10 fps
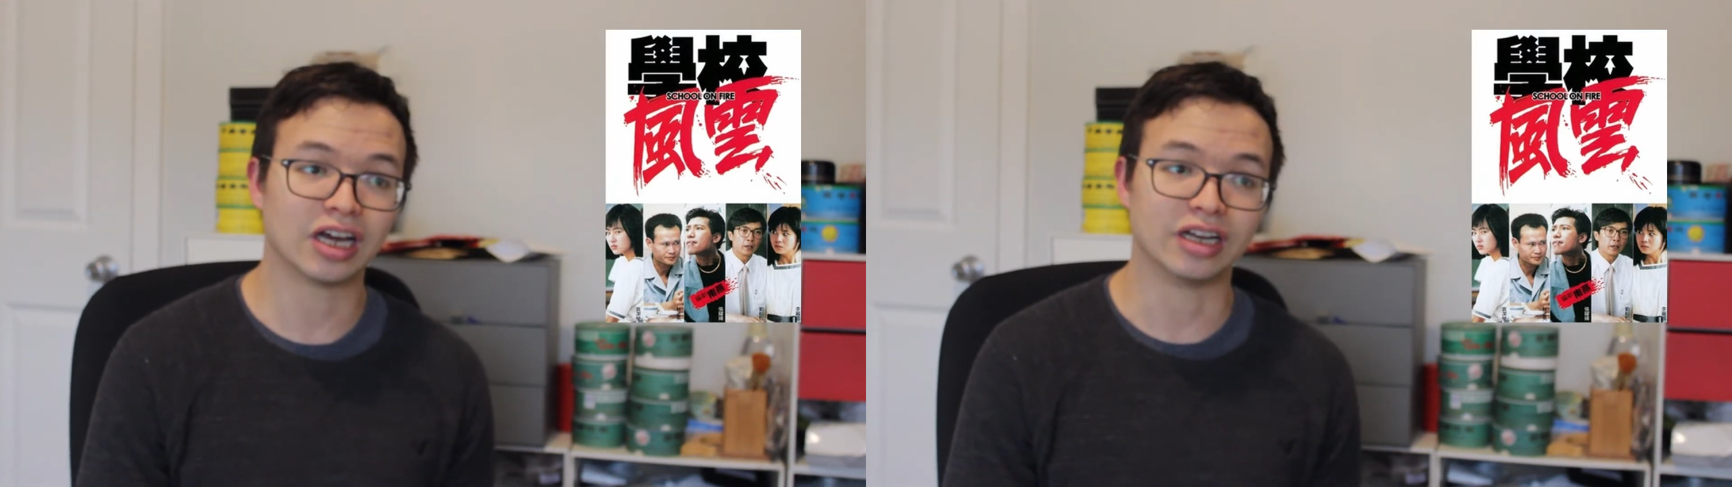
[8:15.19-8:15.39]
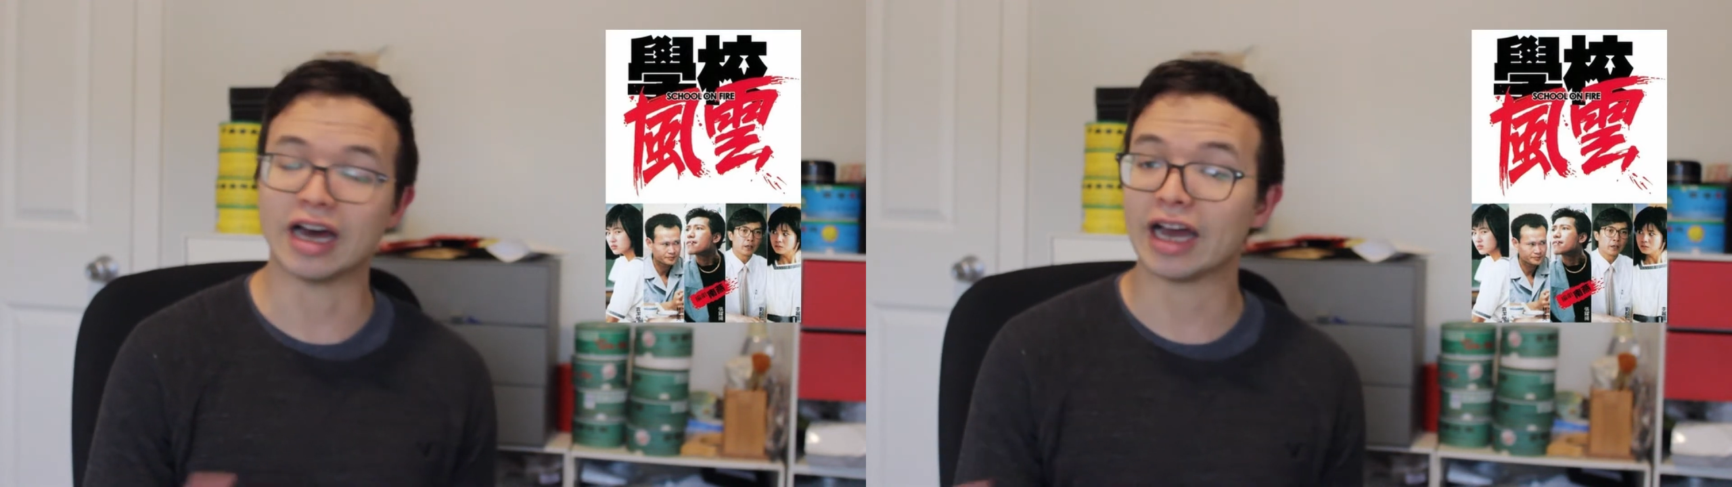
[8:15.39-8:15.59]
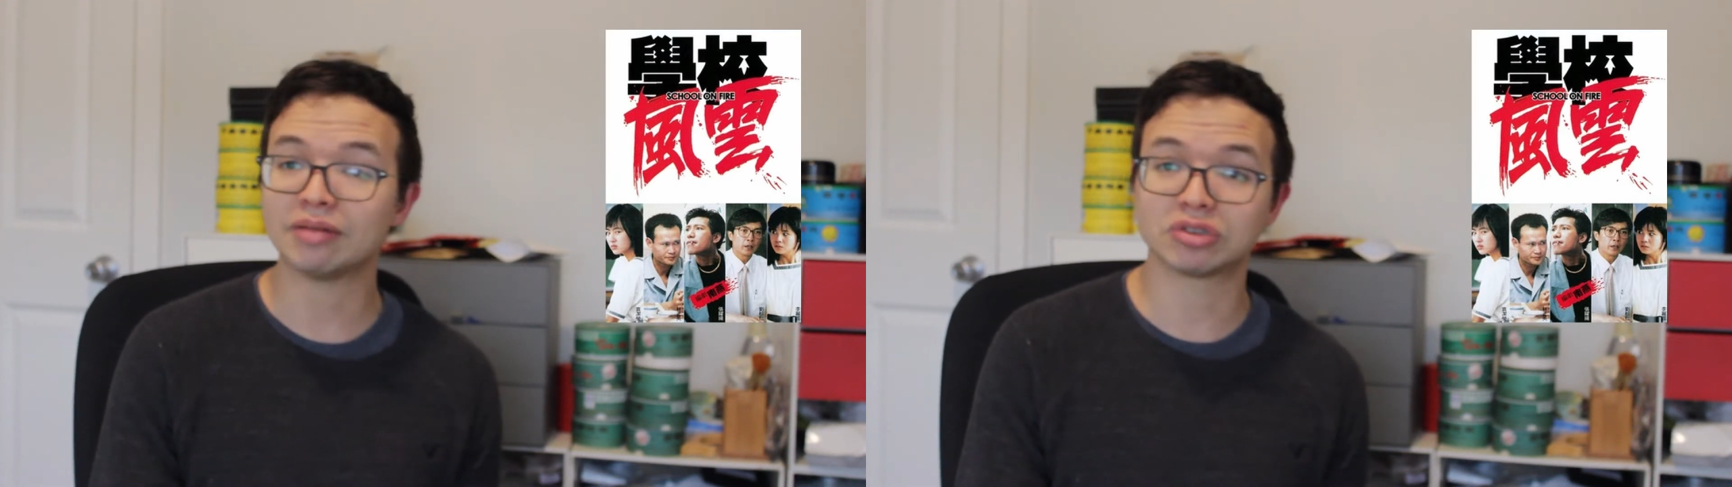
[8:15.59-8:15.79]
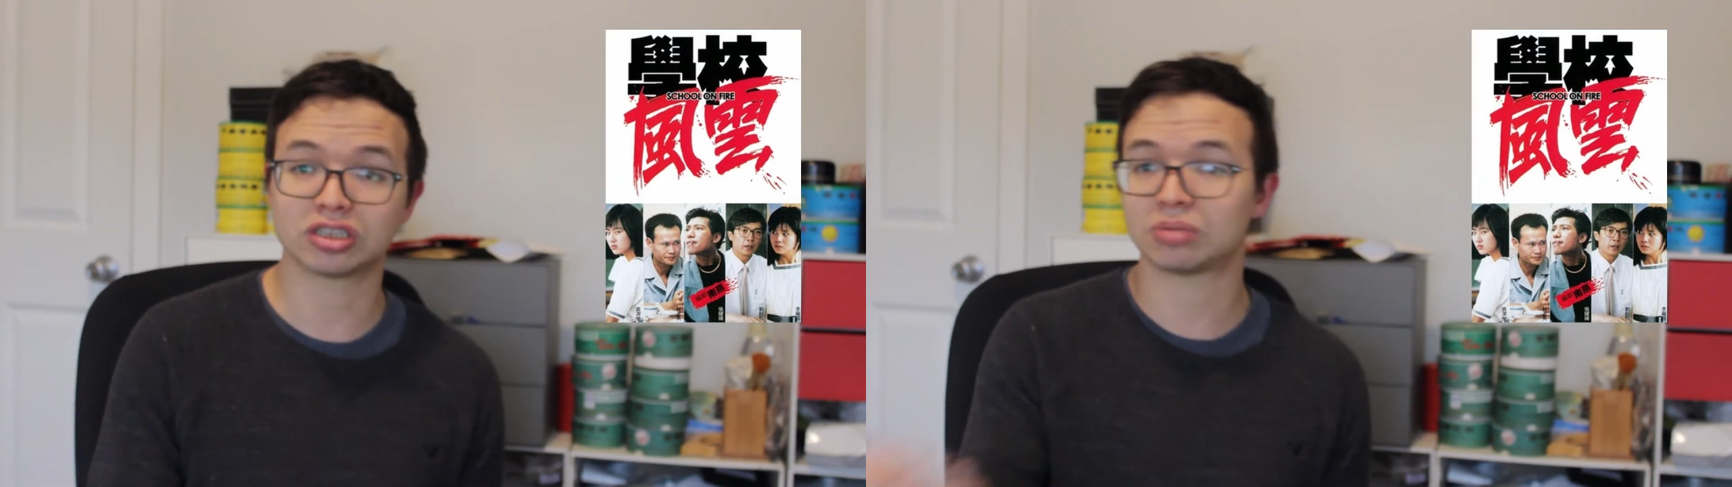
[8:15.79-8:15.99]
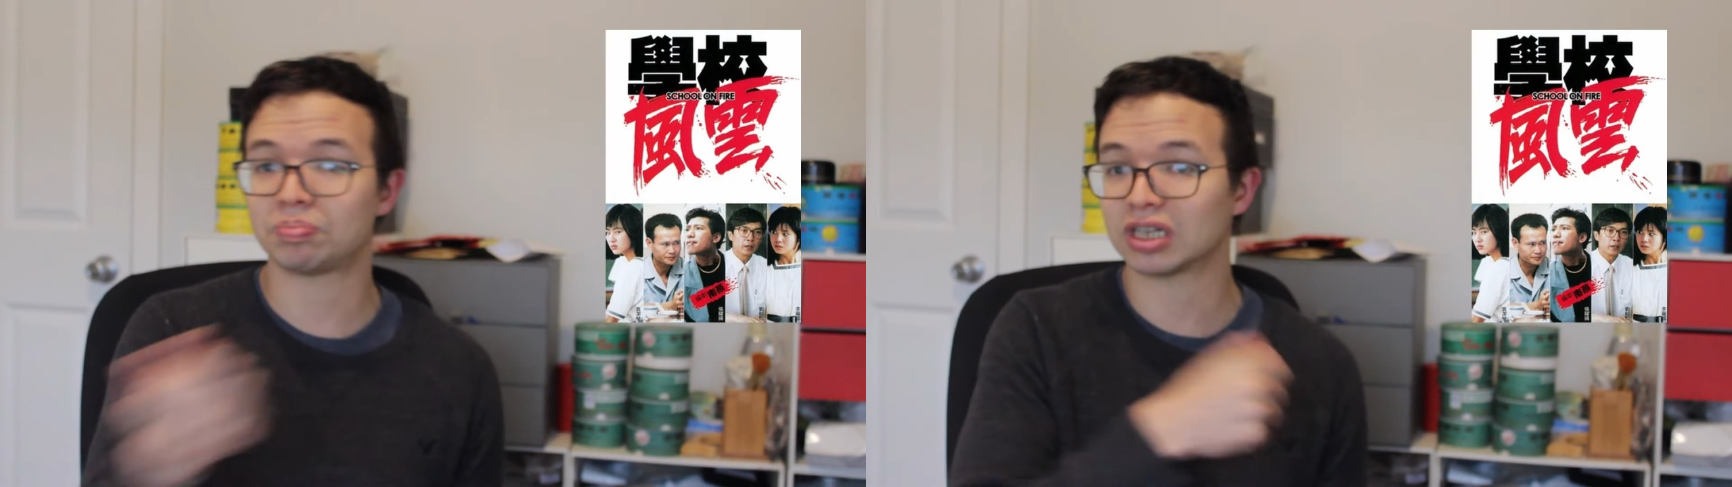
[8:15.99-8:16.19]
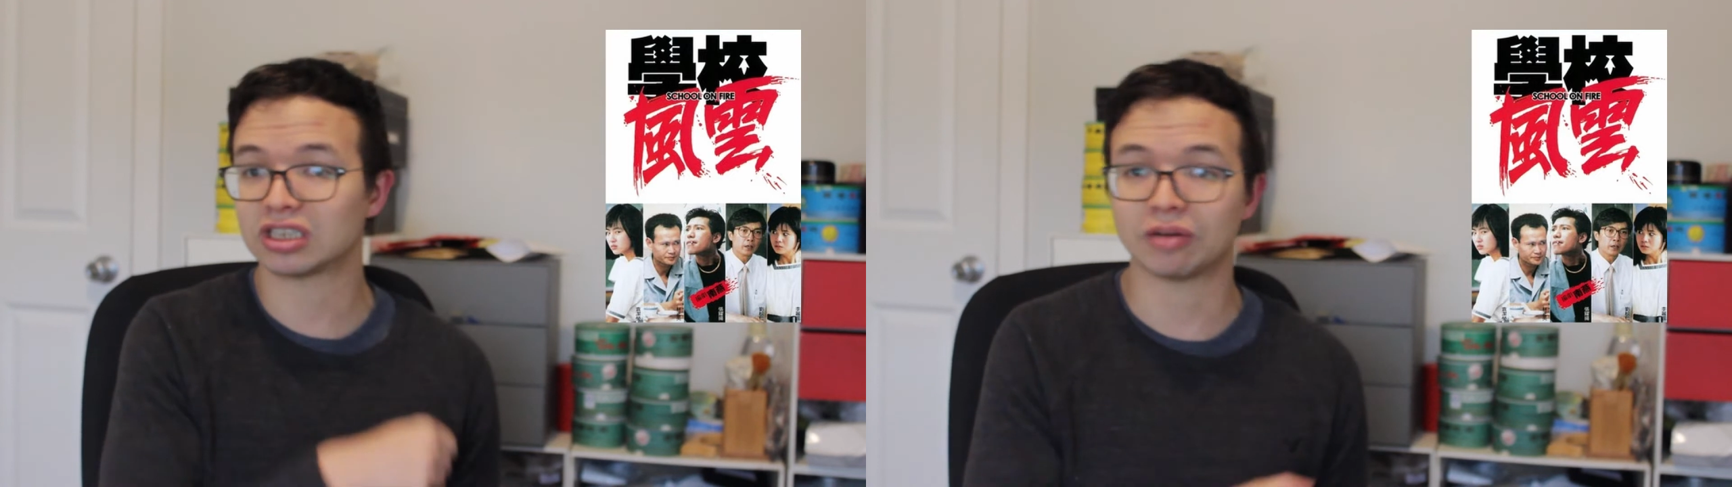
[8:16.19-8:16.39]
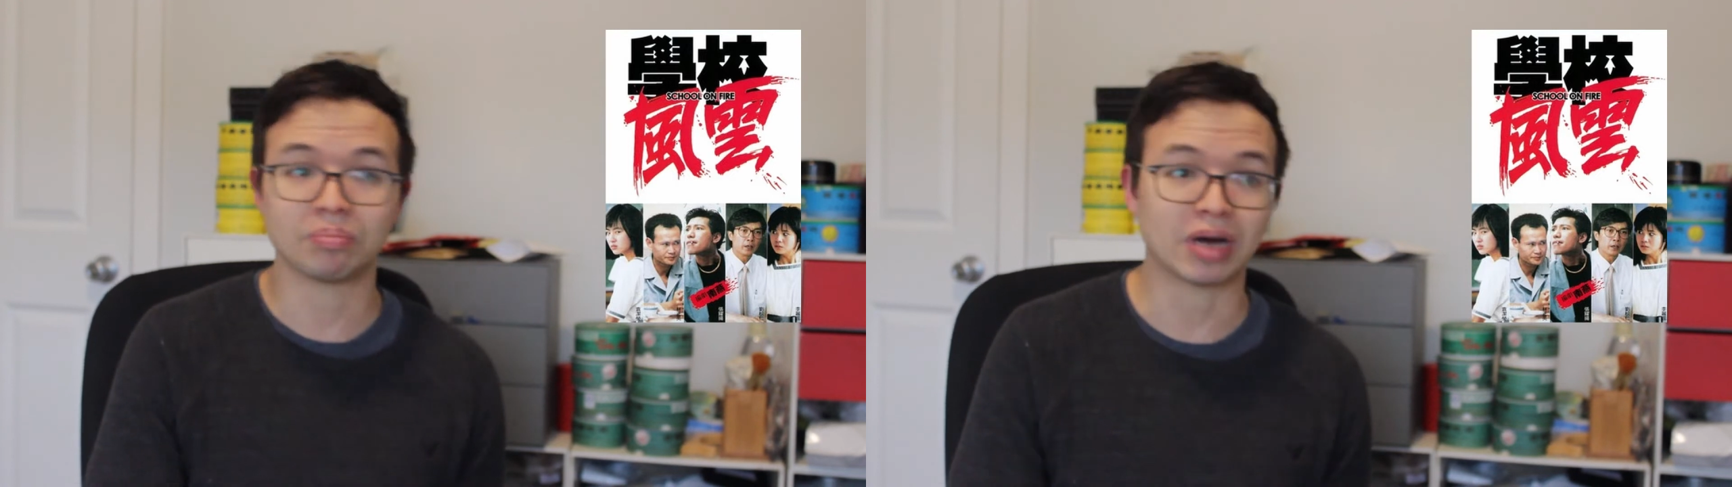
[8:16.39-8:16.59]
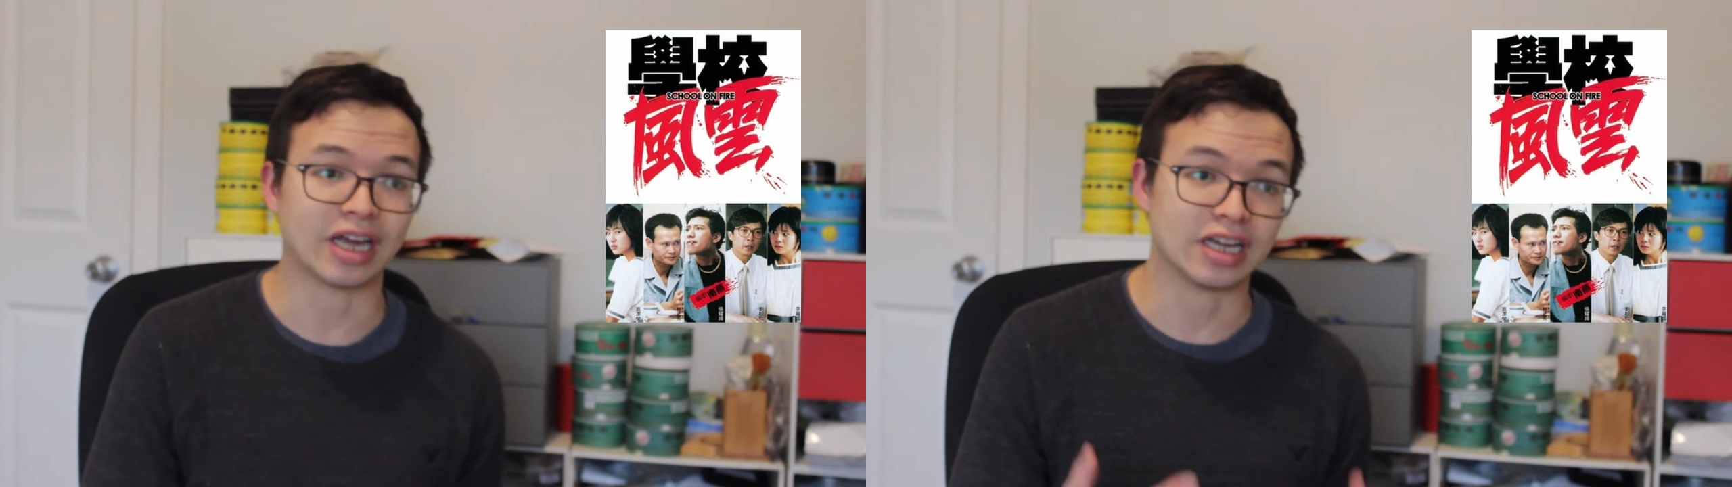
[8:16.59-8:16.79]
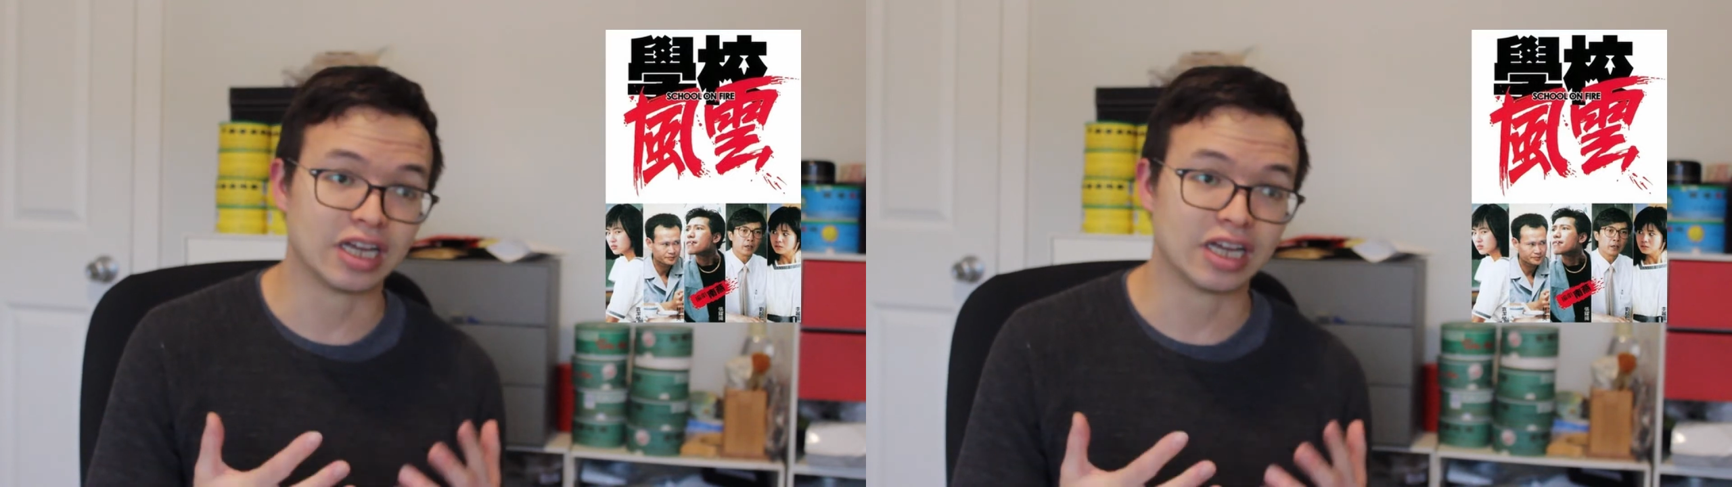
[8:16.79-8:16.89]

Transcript: Knives are just picked up by